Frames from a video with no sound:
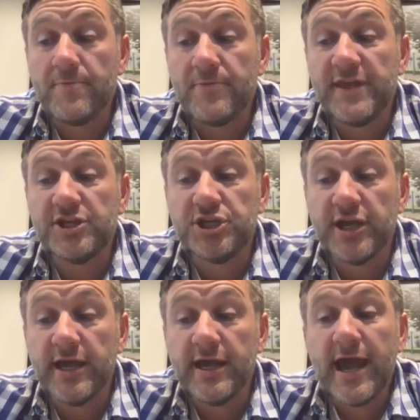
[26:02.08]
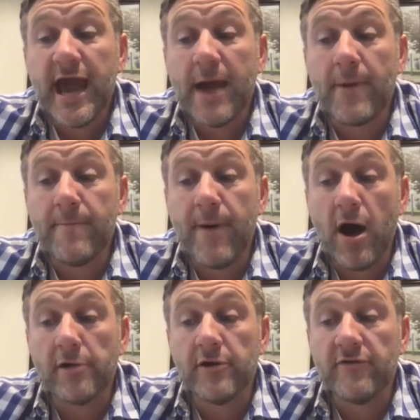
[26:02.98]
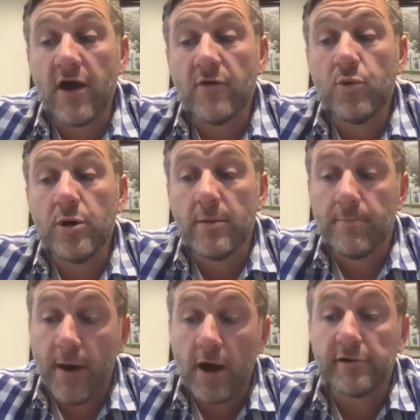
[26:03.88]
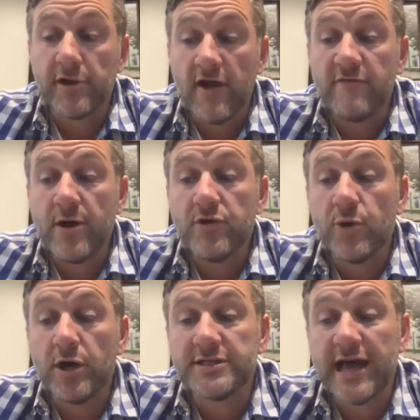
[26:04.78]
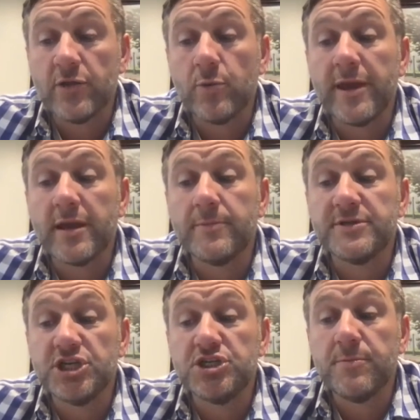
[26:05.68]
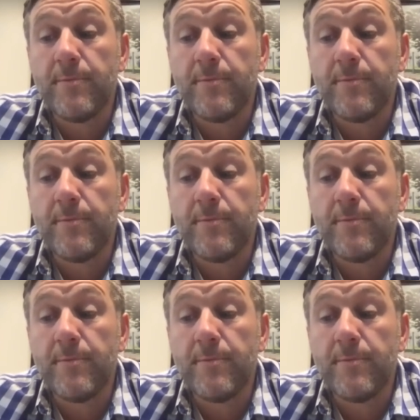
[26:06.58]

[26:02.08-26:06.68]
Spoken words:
This year, and my partner and I have both worked out that we'll be in a position to